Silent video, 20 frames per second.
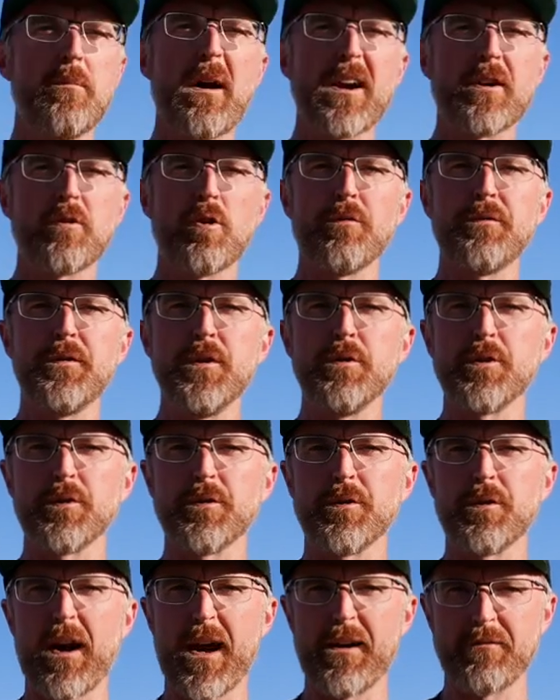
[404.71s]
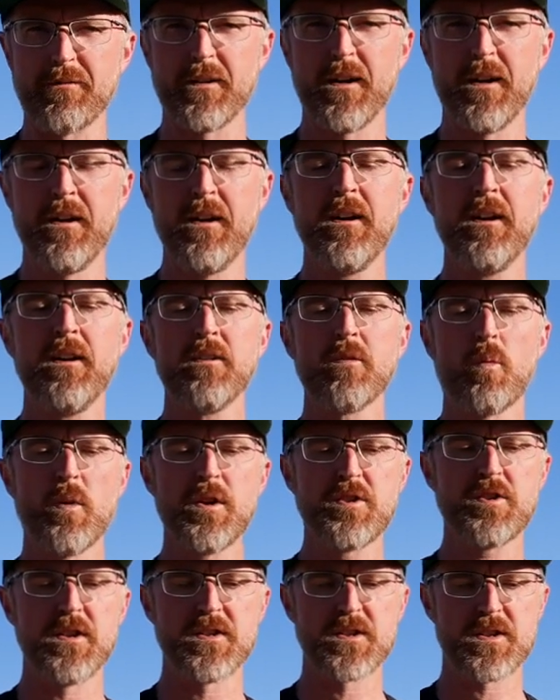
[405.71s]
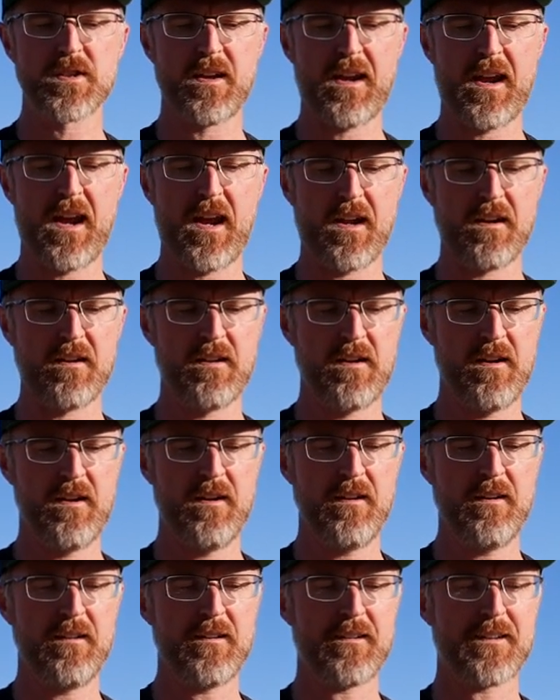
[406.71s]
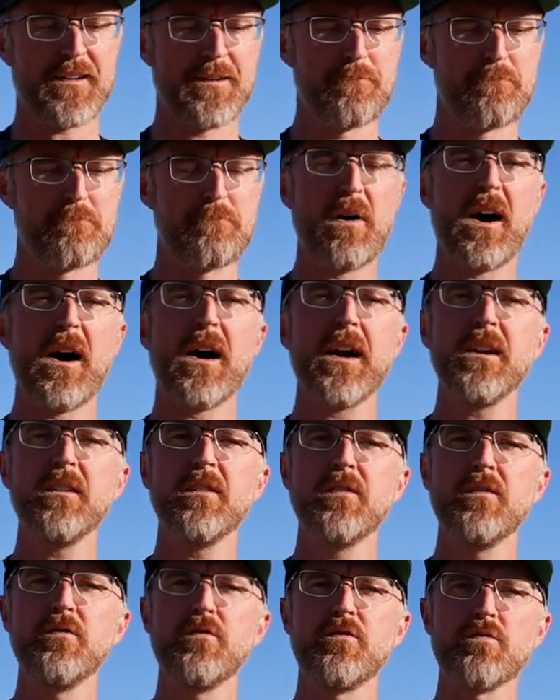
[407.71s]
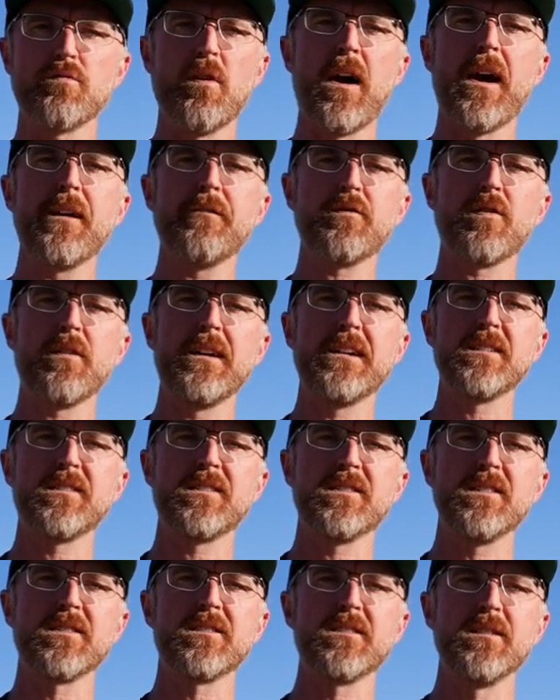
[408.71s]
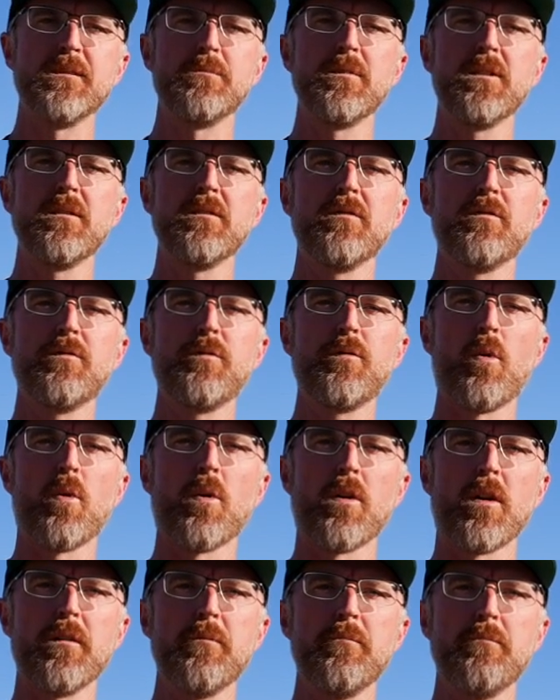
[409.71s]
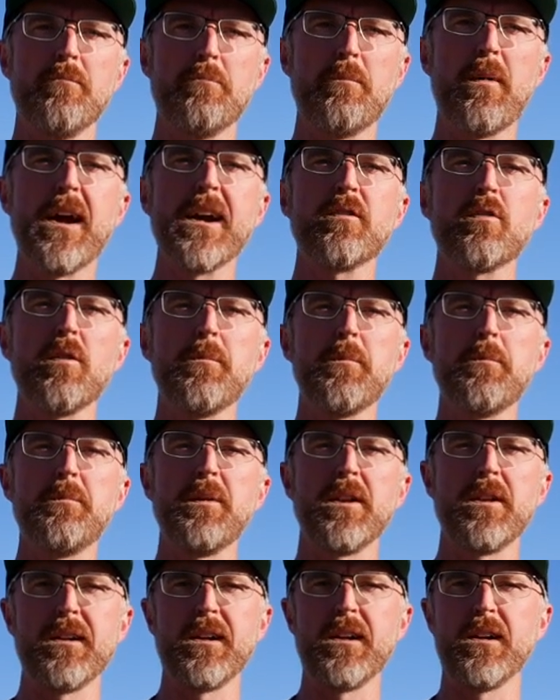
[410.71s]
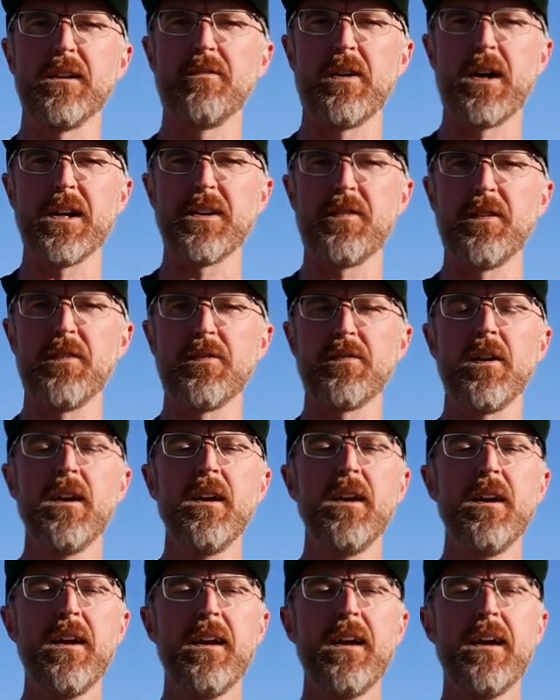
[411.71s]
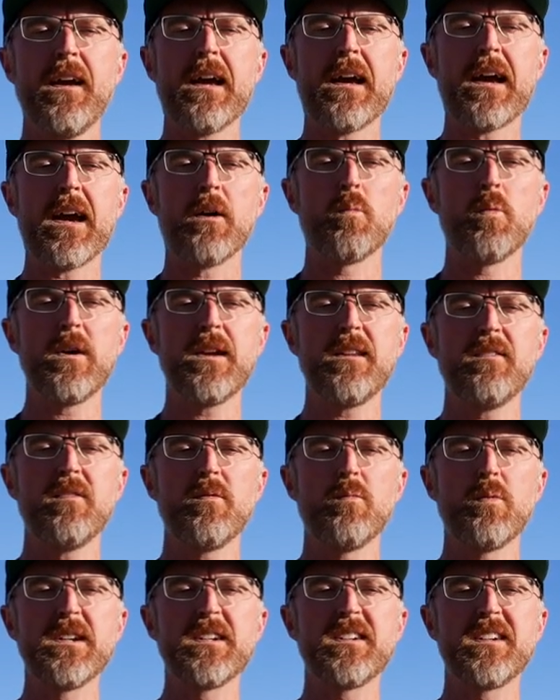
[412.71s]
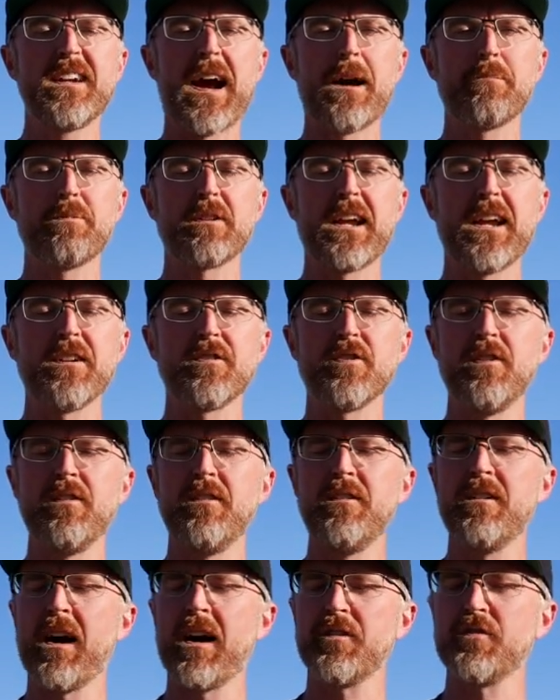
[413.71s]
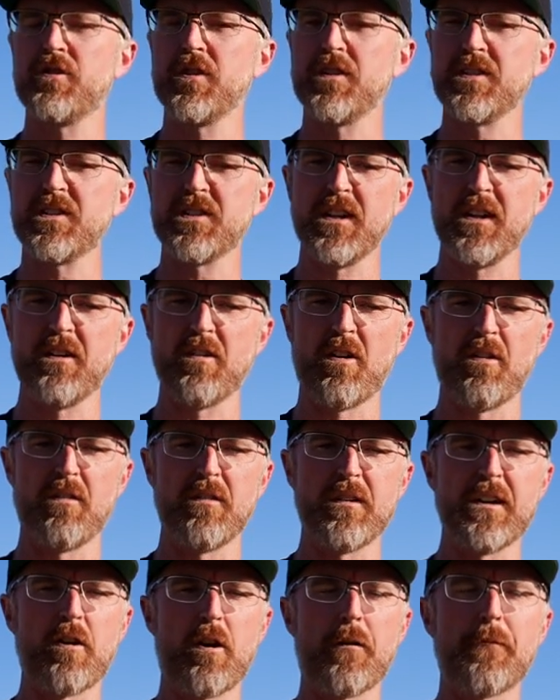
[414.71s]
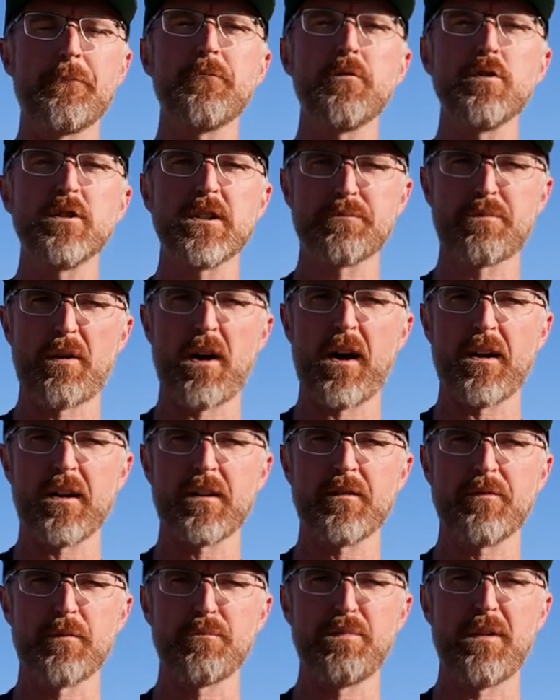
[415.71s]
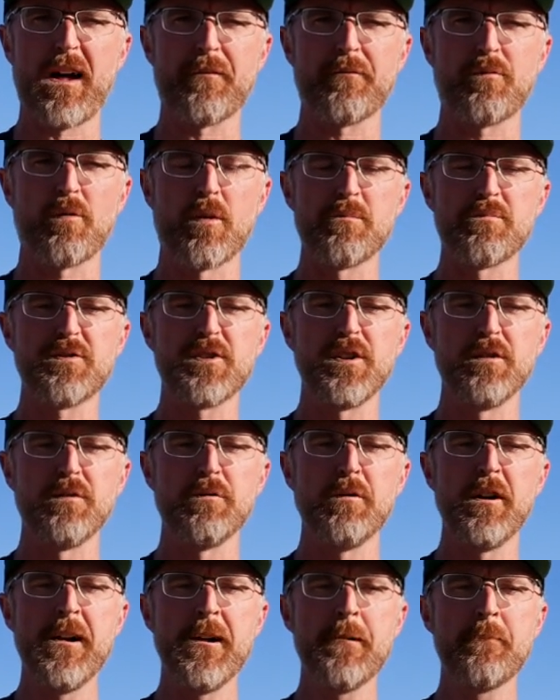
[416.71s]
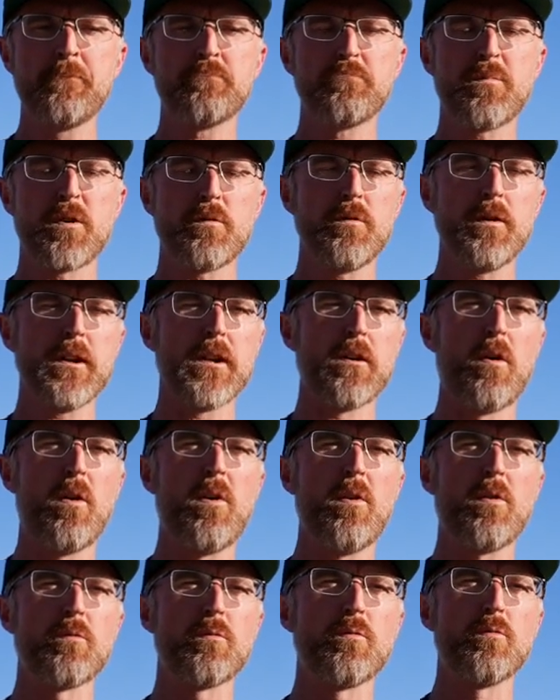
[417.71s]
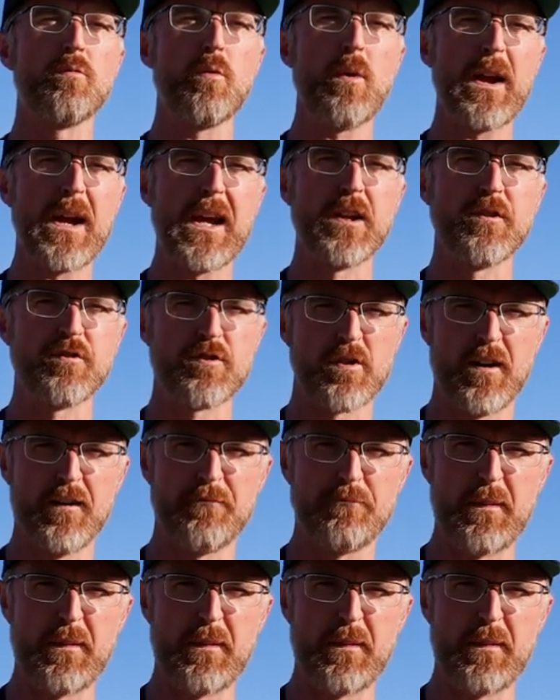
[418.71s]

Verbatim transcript: Micro Future Drive, which is a combined drivetrain system for micromobility devices. And we, we see application not just in our, in our first product for Platform 2, but really a whole range of